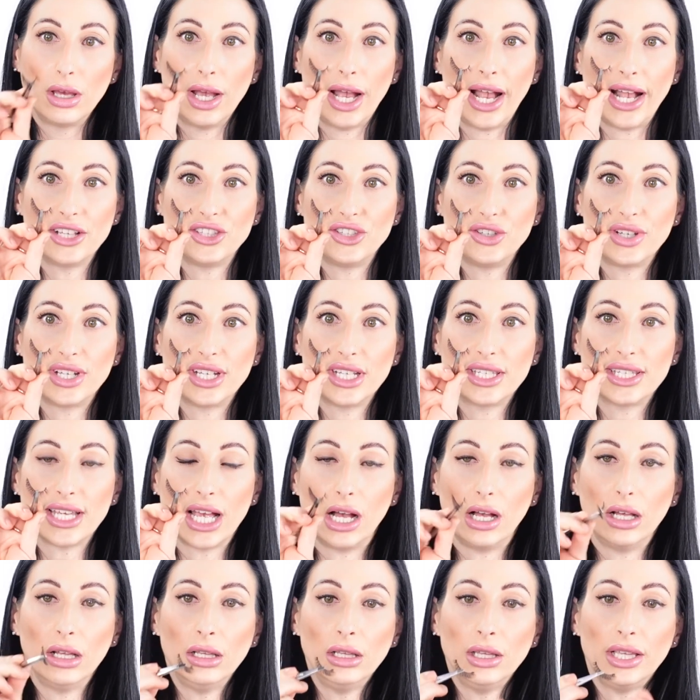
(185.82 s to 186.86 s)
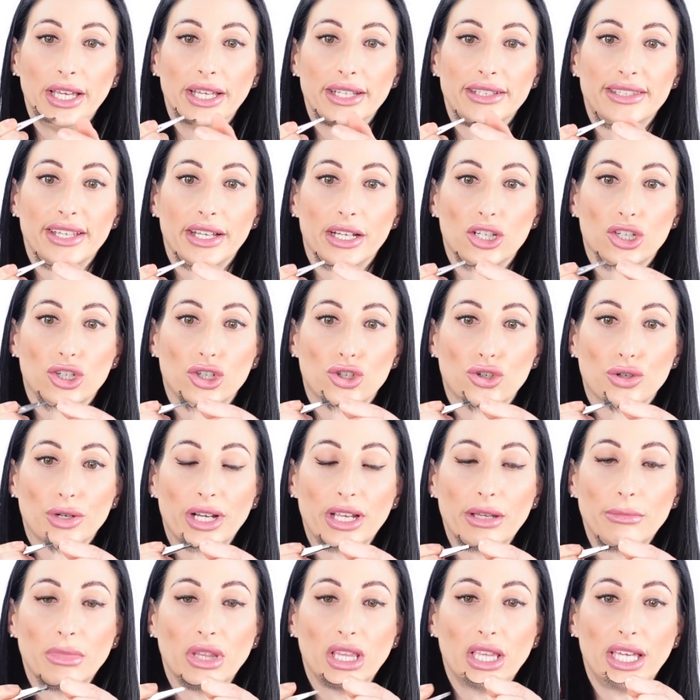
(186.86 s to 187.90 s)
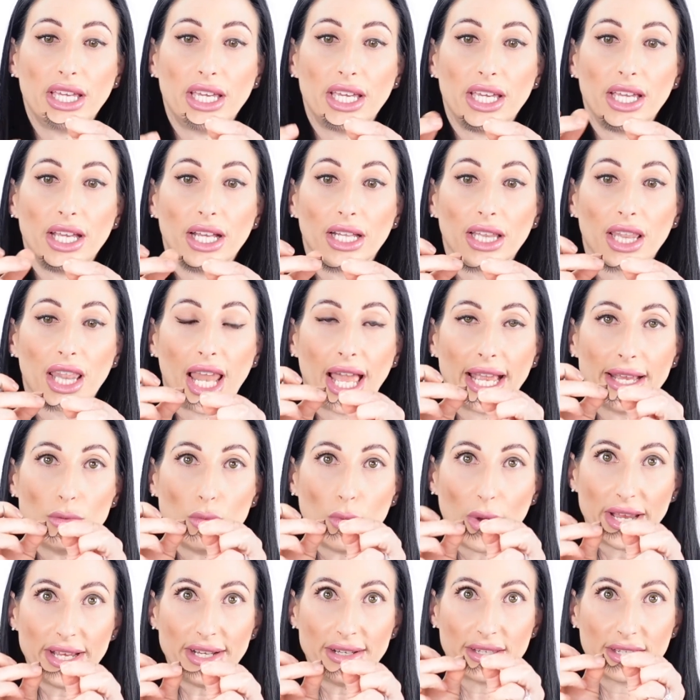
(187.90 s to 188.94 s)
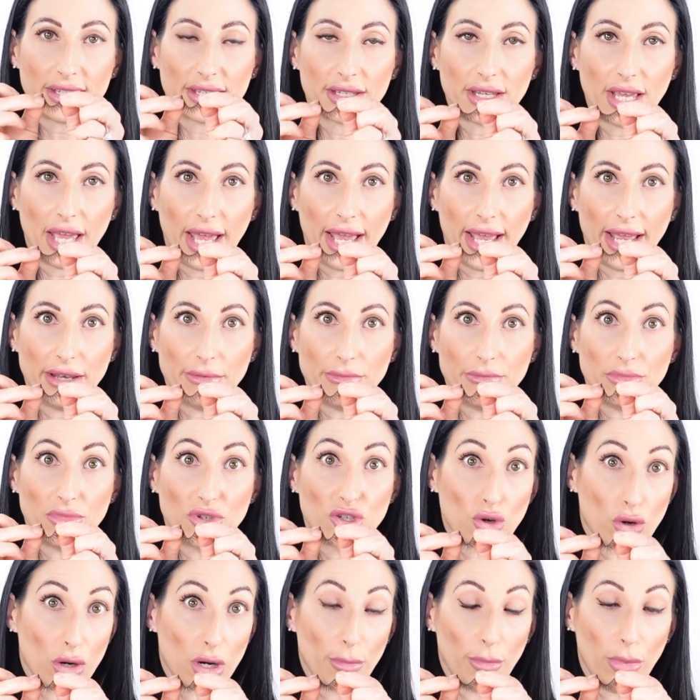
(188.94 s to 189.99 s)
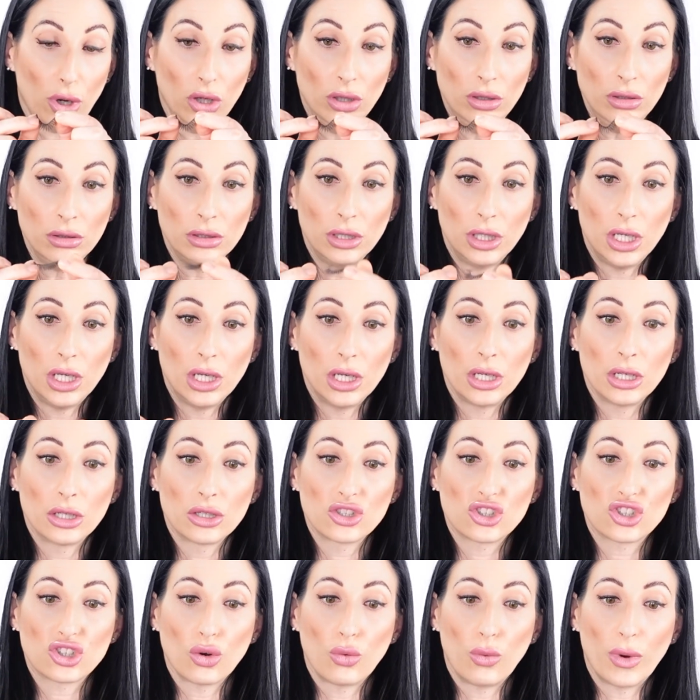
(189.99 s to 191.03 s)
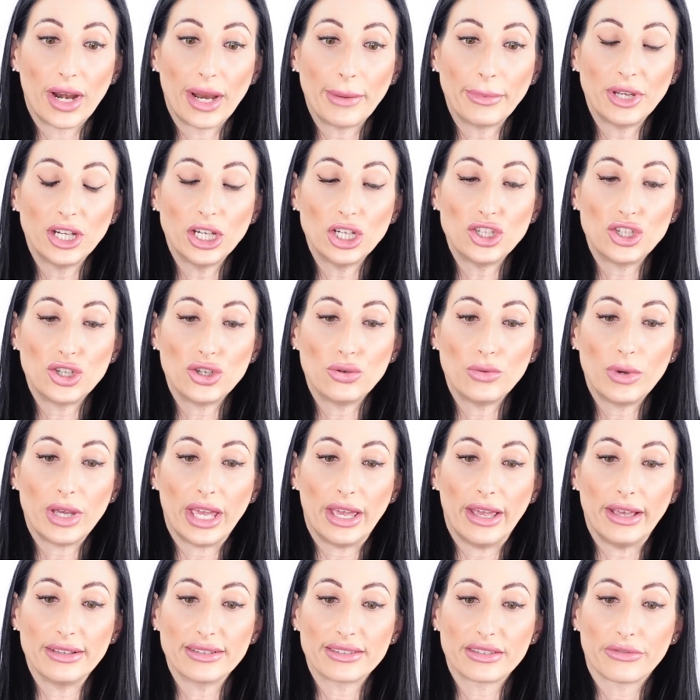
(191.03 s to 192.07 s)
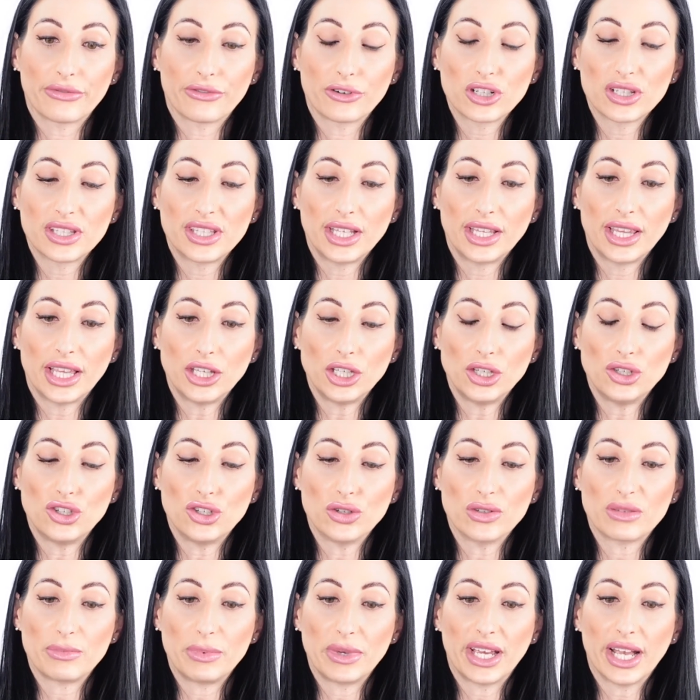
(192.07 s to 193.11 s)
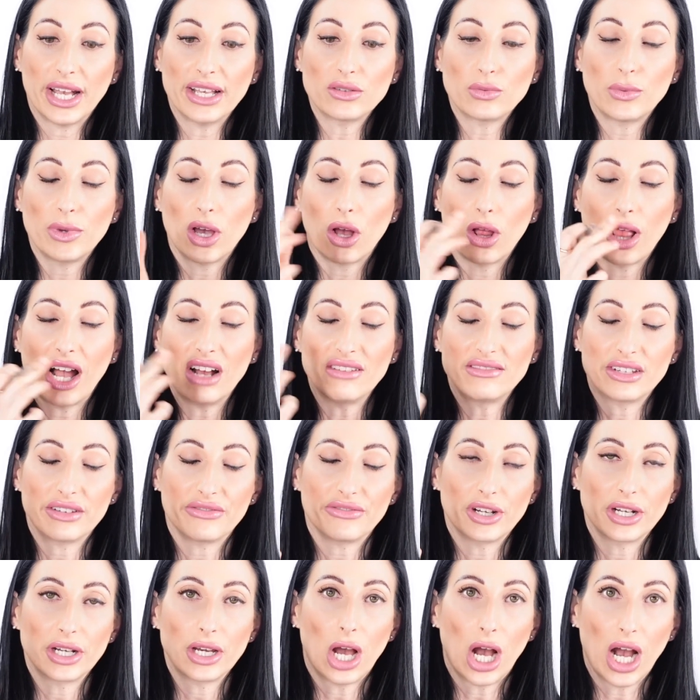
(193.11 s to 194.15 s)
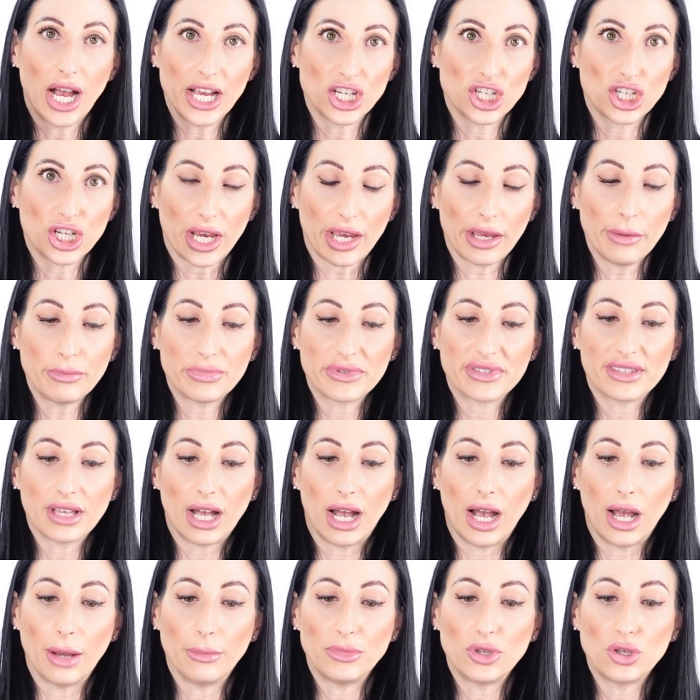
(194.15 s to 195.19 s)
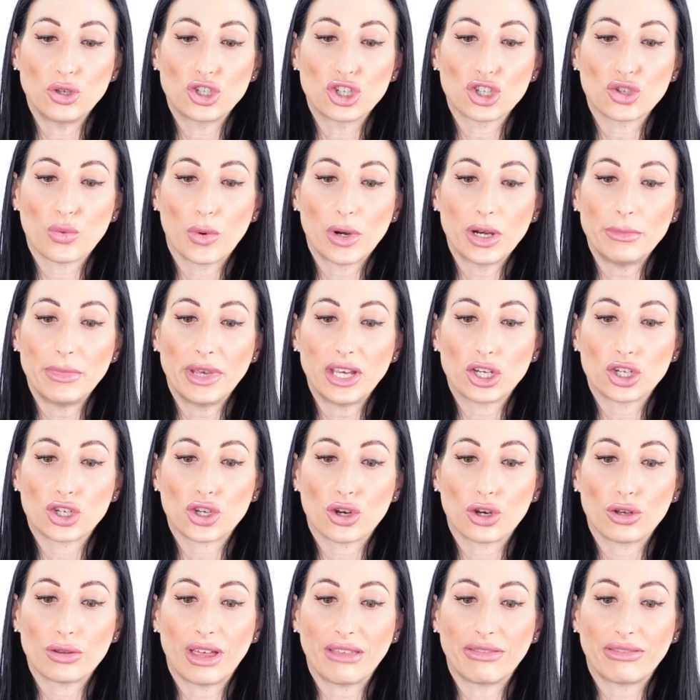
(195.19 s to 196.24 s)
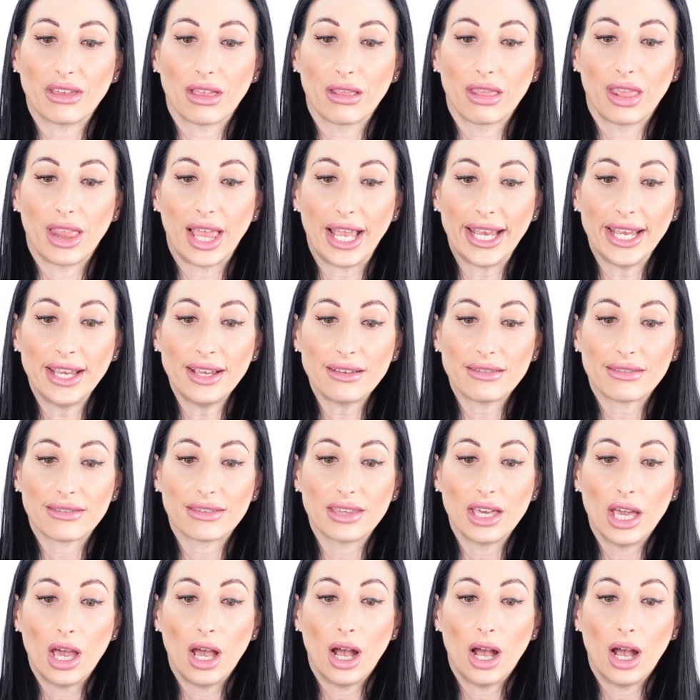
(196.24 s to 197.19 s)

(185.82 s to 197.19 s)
As you can tell, it's extremely lightweight and durable. So what I'm going to do is, the first thing that you do is, because we all have different eye shapes, you just want to make sure that the length